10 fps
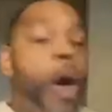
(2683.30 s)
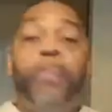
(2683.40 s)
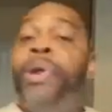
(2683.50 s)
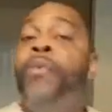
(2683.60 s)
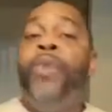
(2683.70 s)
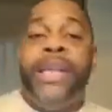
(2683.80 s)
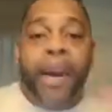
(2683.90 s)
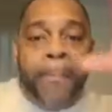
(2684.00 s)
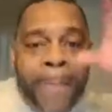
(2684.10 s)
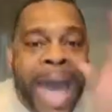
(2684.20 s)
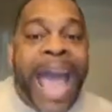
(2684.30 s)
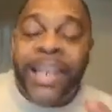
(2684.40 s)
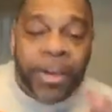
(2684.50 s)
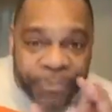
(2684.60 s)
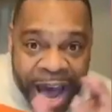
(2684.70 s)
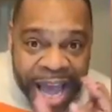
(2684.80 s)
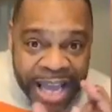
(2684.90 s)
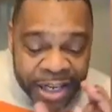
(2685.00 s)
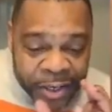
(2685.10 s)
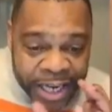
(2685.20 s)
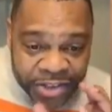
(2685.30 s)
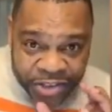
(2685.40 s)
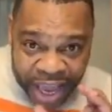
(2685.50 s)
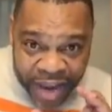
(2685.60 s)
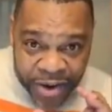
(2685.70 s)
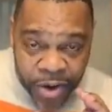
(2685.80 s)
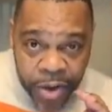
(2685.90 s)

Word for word: But when the magnifier gets there,